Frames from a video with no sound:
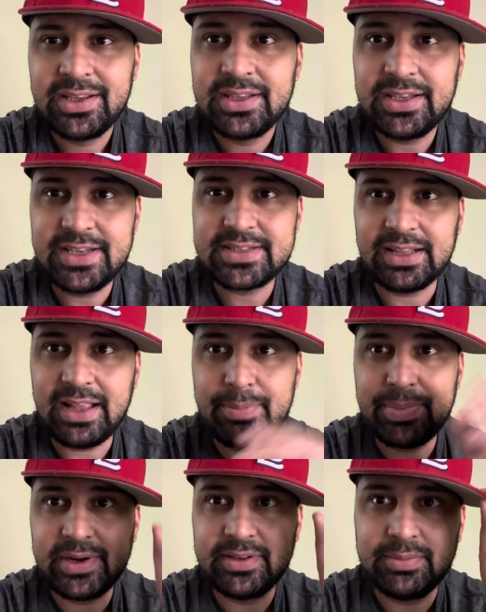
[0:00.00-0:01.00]
is a lot
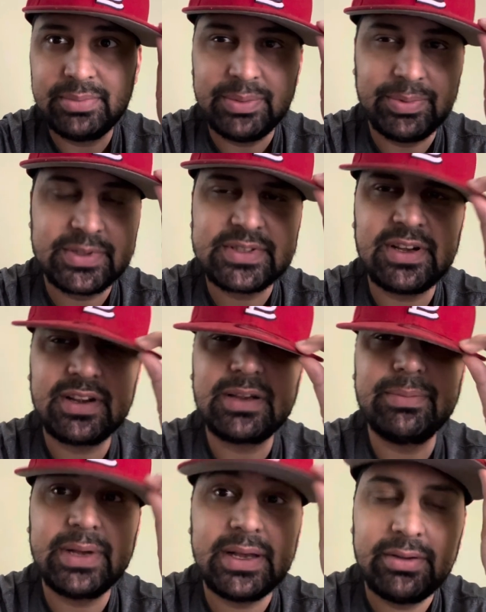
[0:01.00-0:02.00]
better than people talk
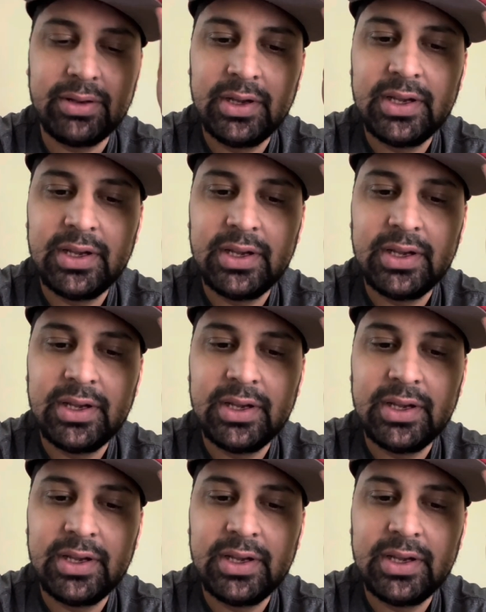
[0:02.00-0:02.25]
about.